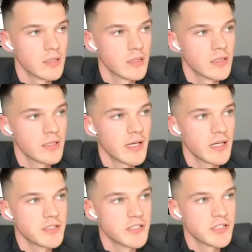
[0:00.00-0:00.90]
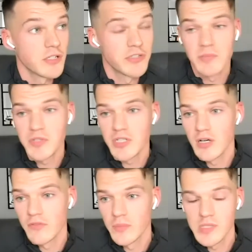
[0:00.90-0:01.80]
Yeah, and so
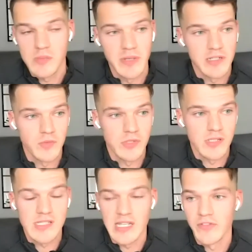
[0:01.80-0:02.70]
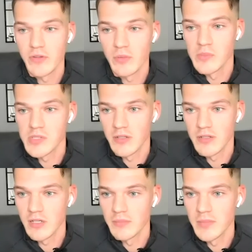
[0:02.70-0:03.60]
Gymshark, for perspective, was the 7th website that
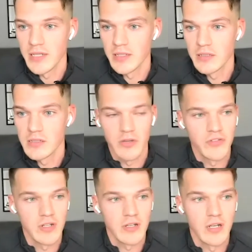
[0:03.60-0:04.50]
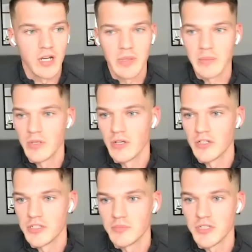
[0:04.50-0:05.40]
I'd made. So I feel like a lot of people look at
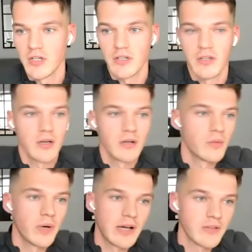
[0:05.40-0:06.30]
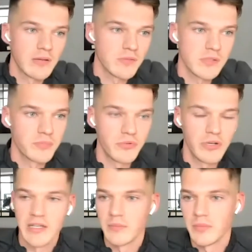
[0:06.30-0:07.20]
Gymshark and go, oh, wow, that was brilliant.